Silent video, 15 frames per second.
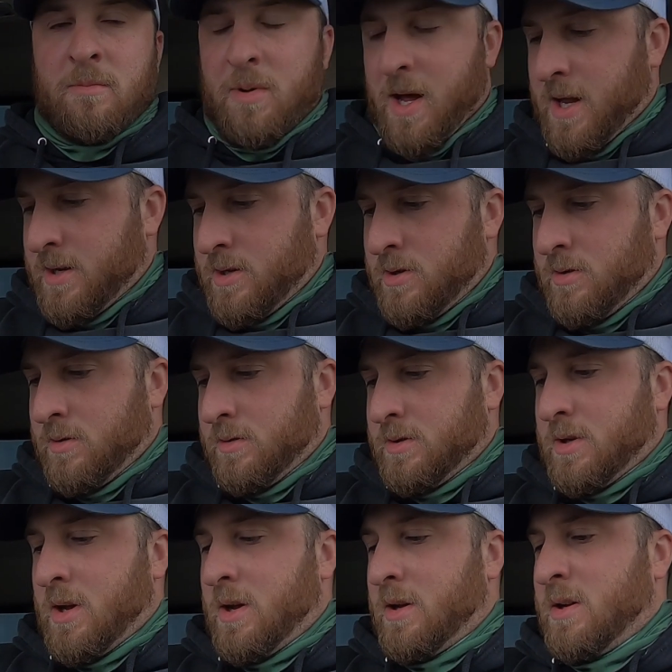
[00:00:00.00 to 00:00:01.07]
Bad
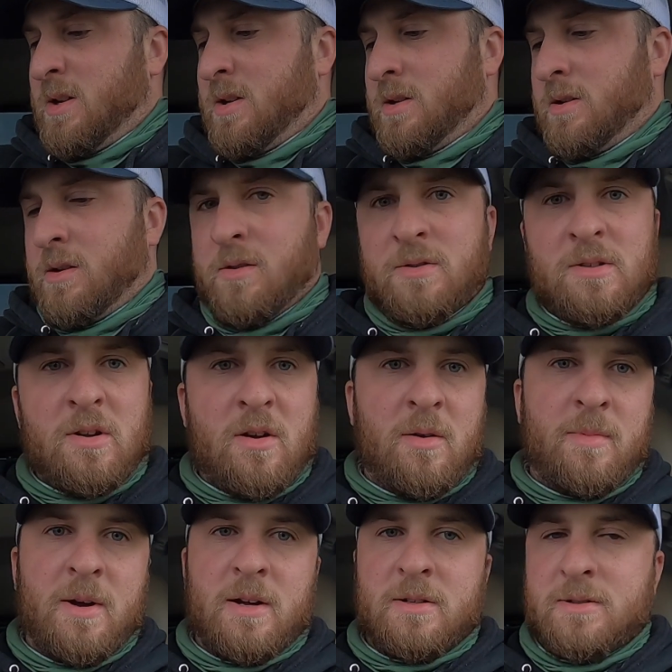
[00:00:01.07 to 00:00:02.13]
news, no
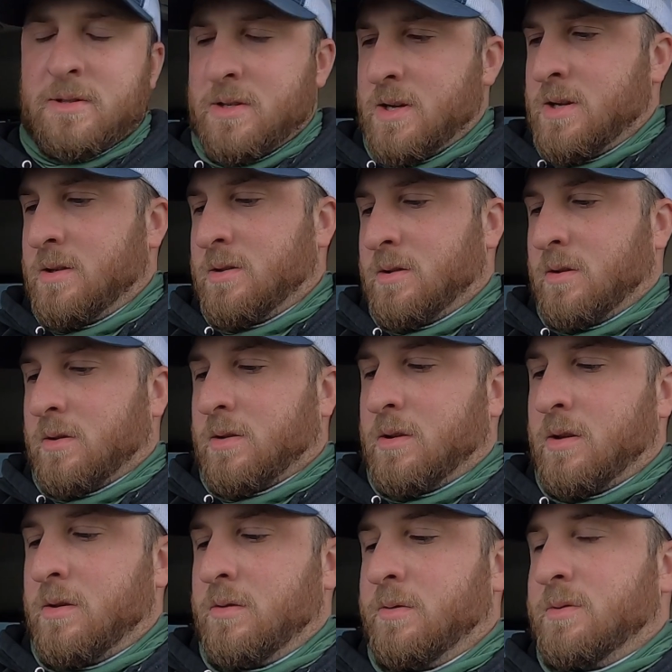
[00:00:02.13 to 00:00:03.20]
Starbucks. They're
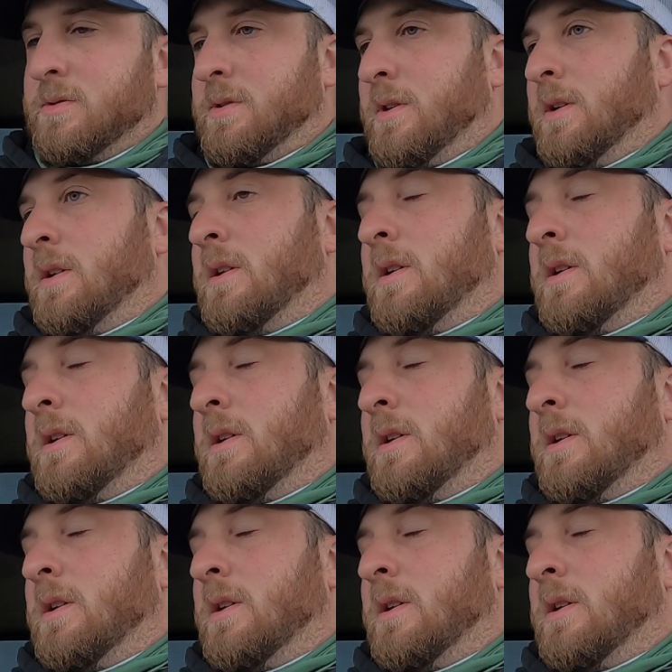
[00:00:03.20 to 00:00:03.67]
closed.